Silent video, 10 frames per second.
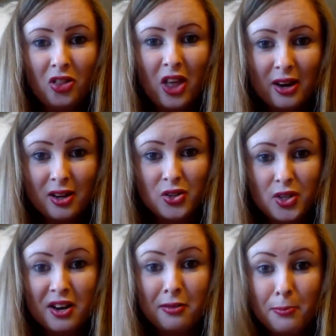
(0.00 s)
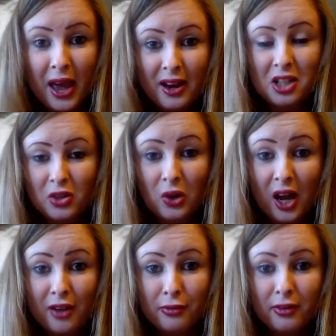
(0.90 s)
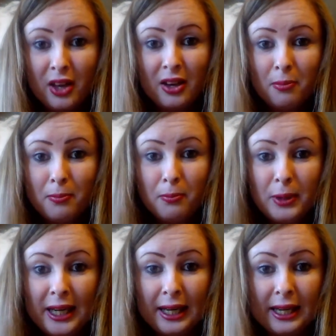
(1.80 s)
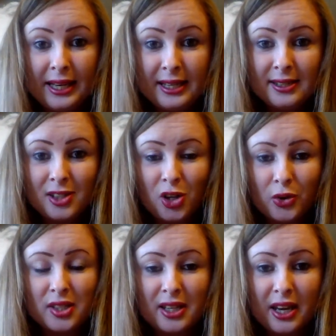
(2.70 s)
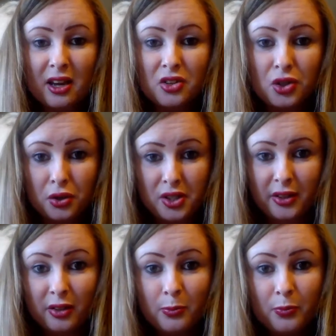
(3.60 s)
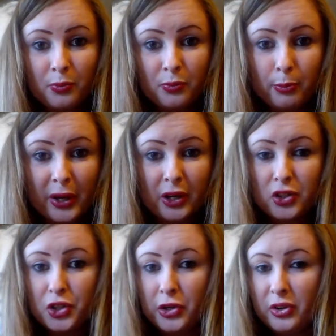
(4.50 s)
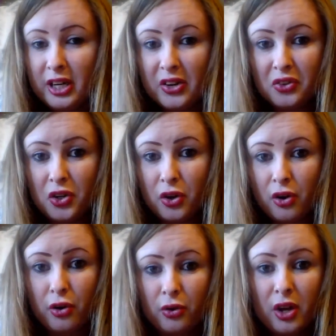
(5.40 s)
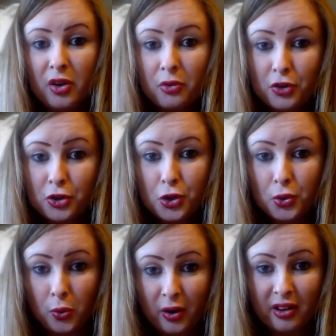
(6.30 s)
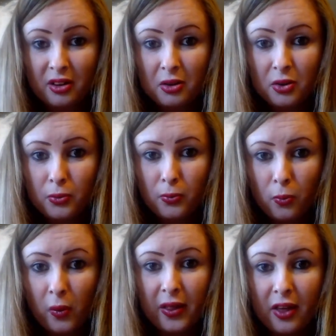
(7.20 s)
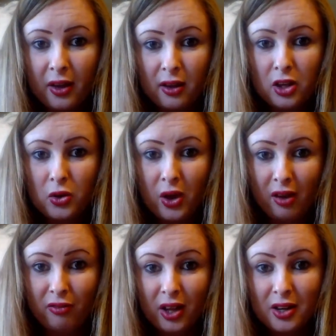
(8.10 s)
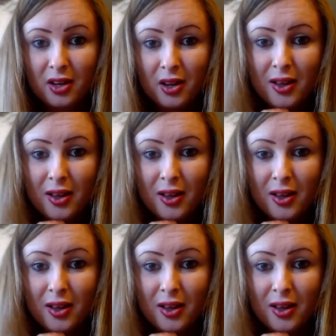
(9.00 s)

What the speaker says: that is impacting your life, please go see a doctor, because you never know for sure whether you have it.